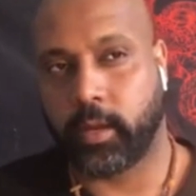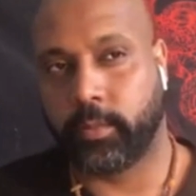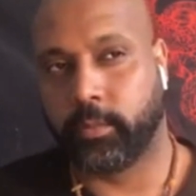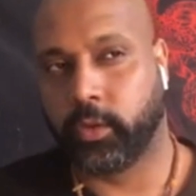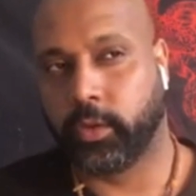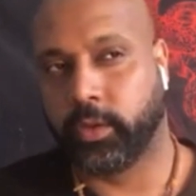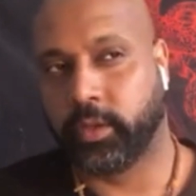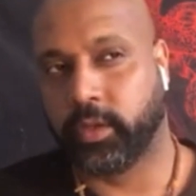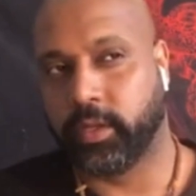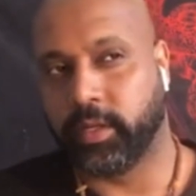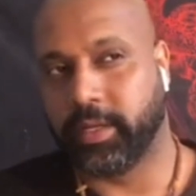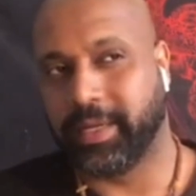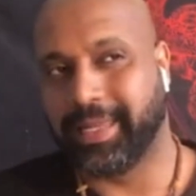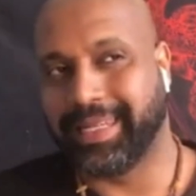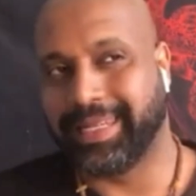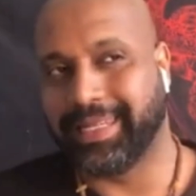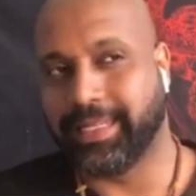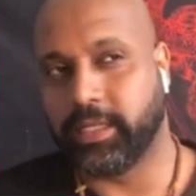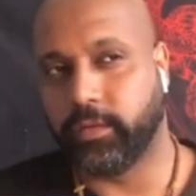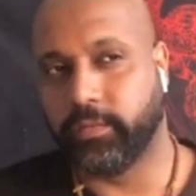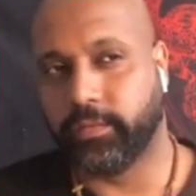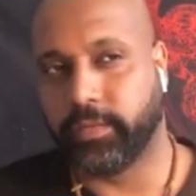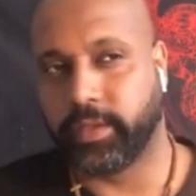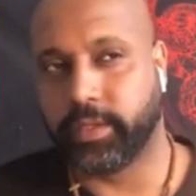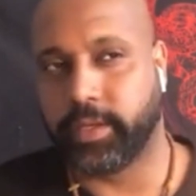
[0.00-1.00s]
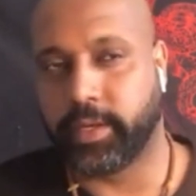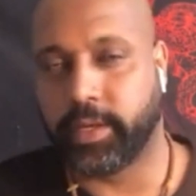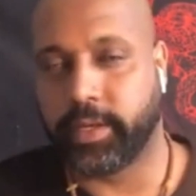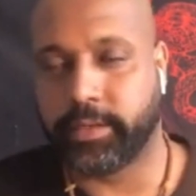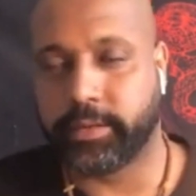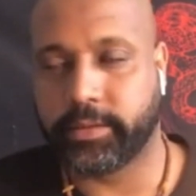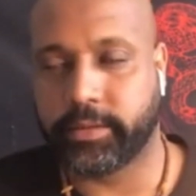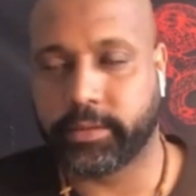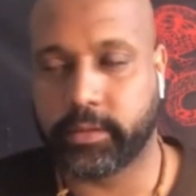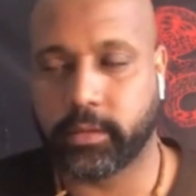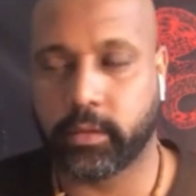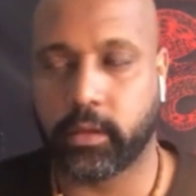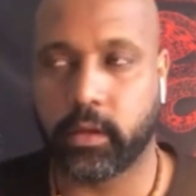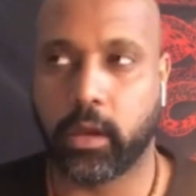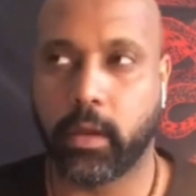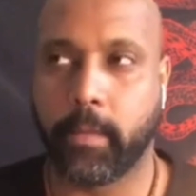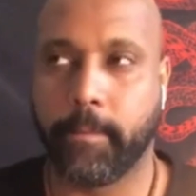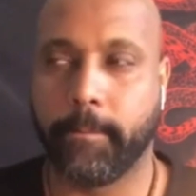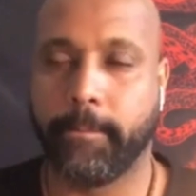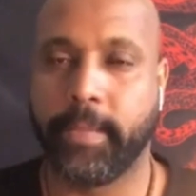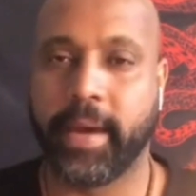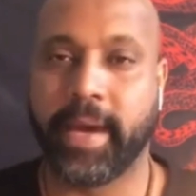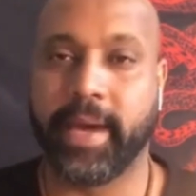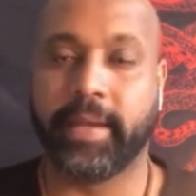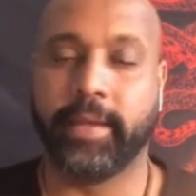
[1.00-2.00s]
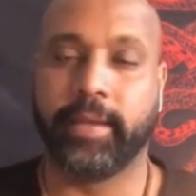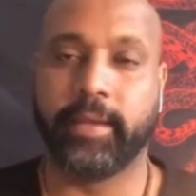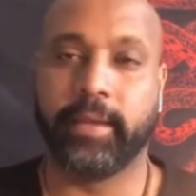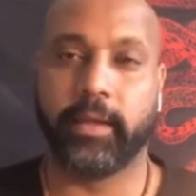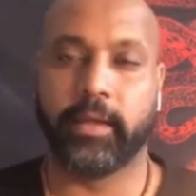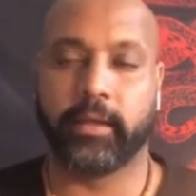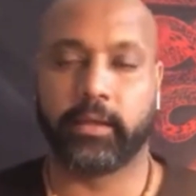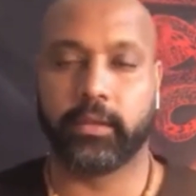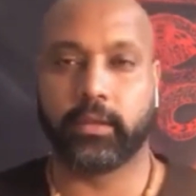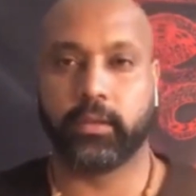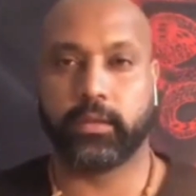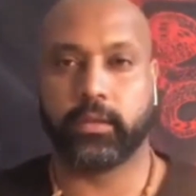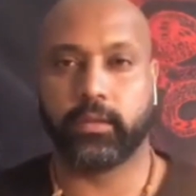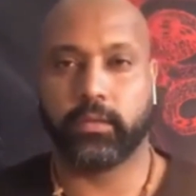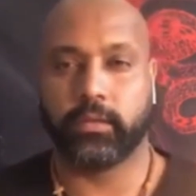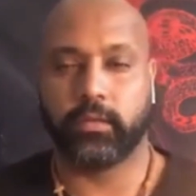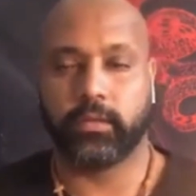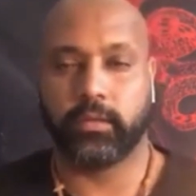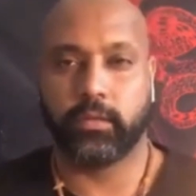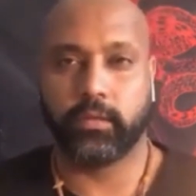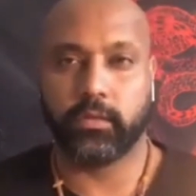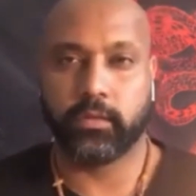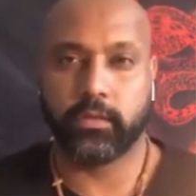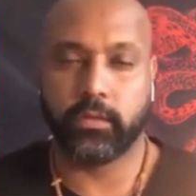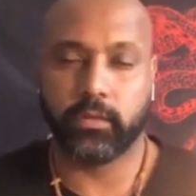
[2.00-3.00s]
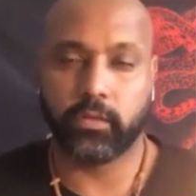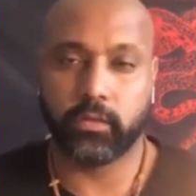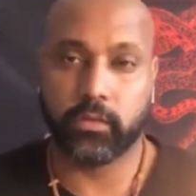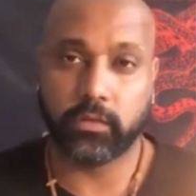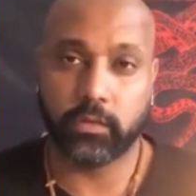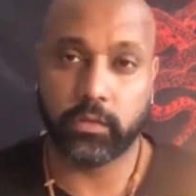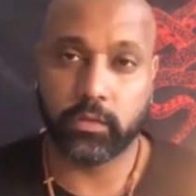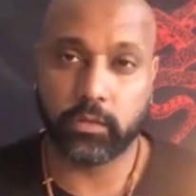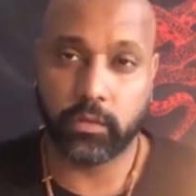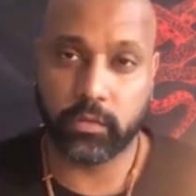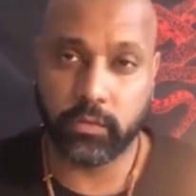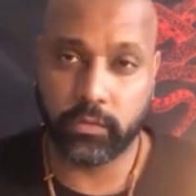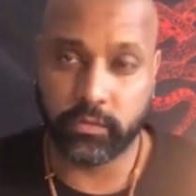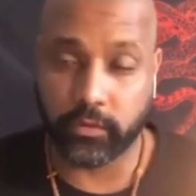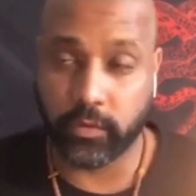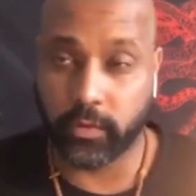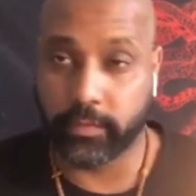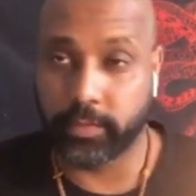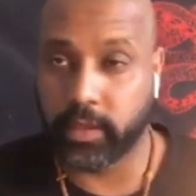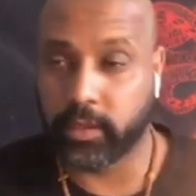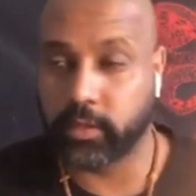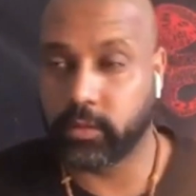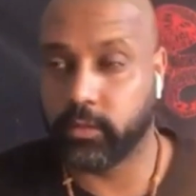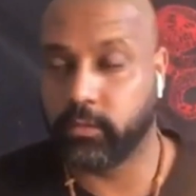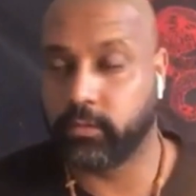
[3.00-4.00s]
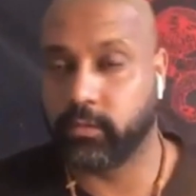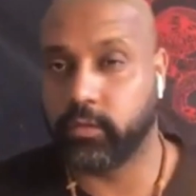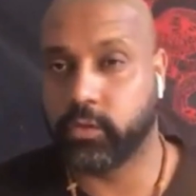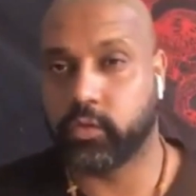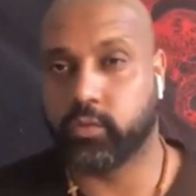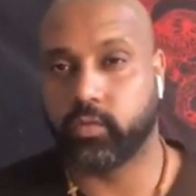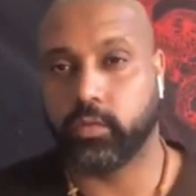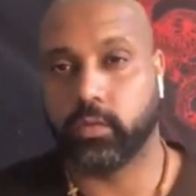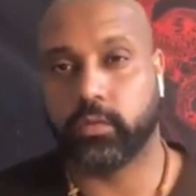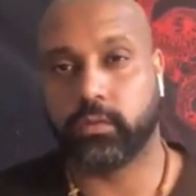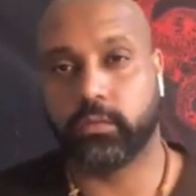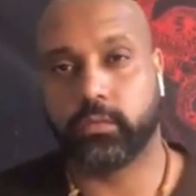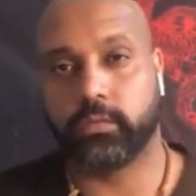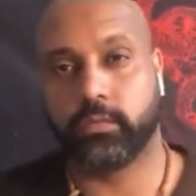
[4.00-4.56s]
I'm going to alleviate bad luck from that individual.